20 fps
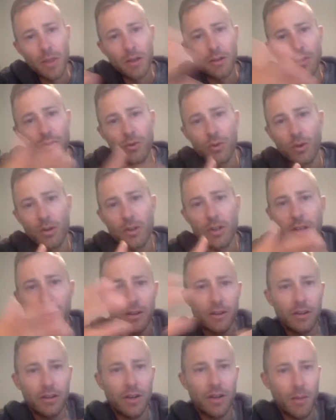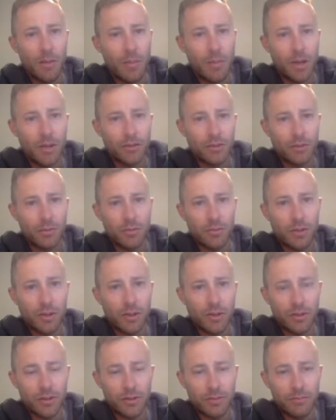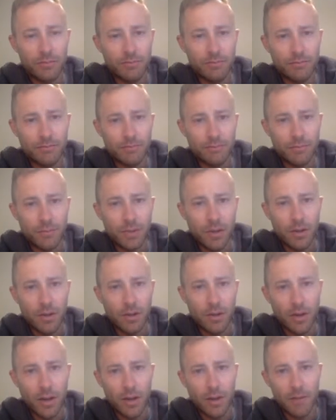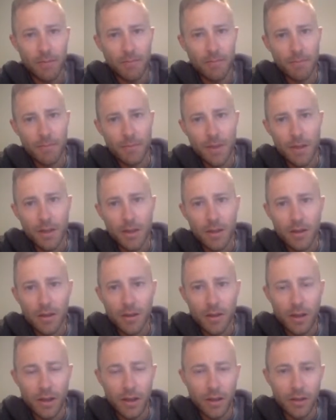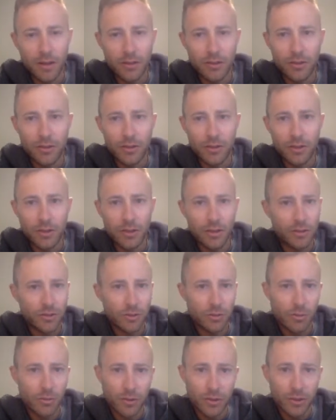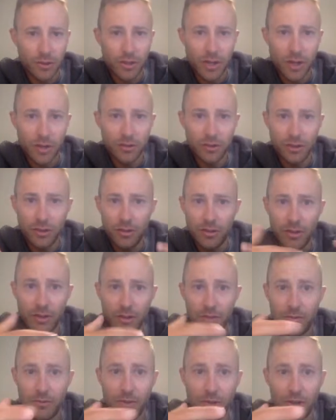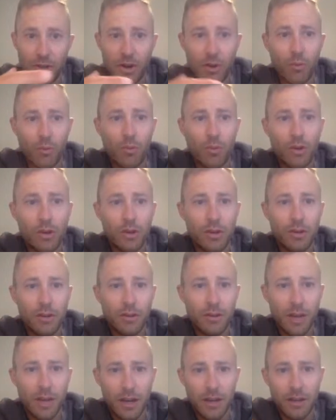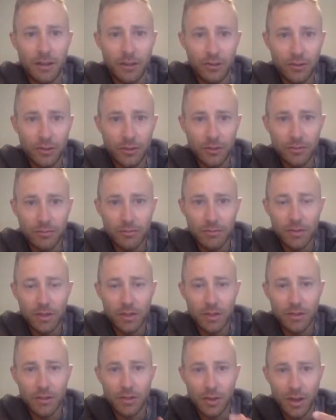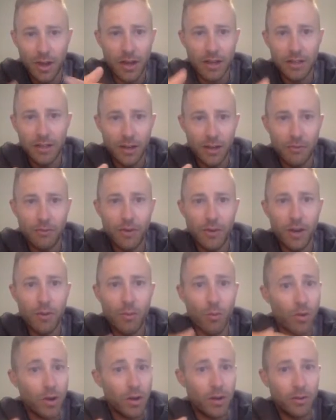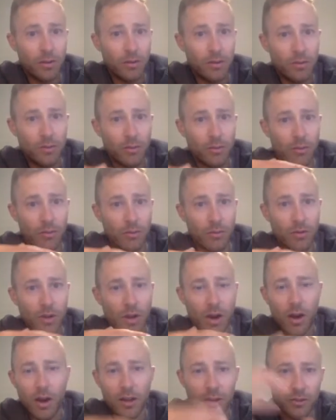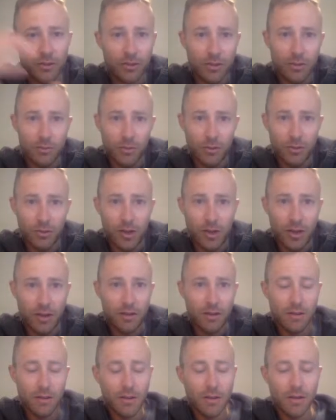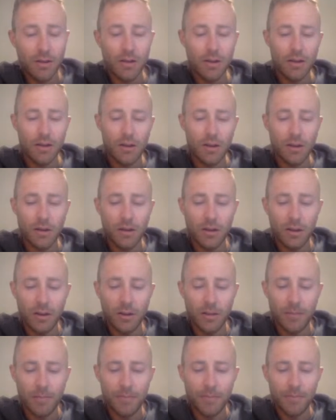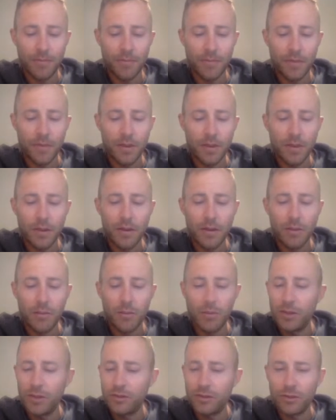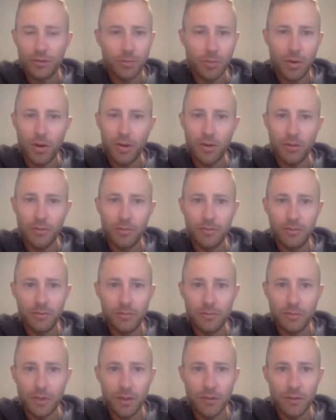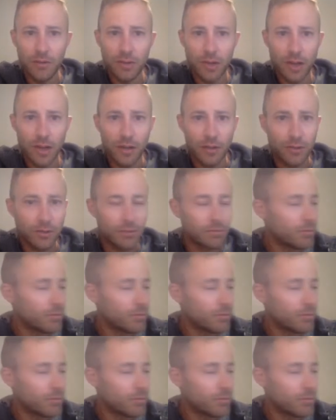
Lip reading: your data not match the prediction, okay? And it's a really challenging thing to figure out what that is, to identify what caused the mistake. But it's just part of science,